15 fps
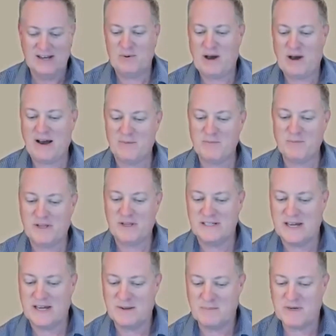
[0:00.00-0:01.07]
Wow, I'm really
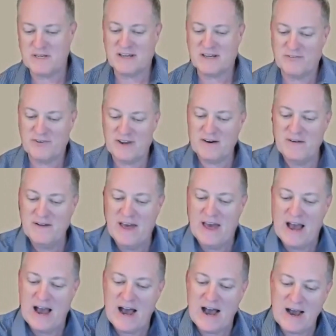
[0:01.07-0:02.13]
dating myself here.
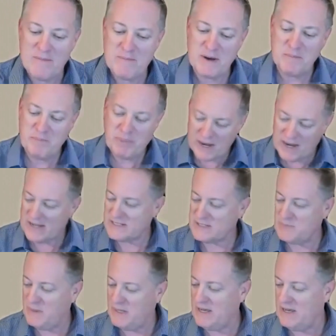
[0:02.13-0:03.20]
But
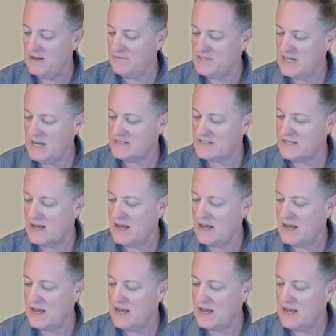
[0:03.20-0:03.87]
speaking of dates,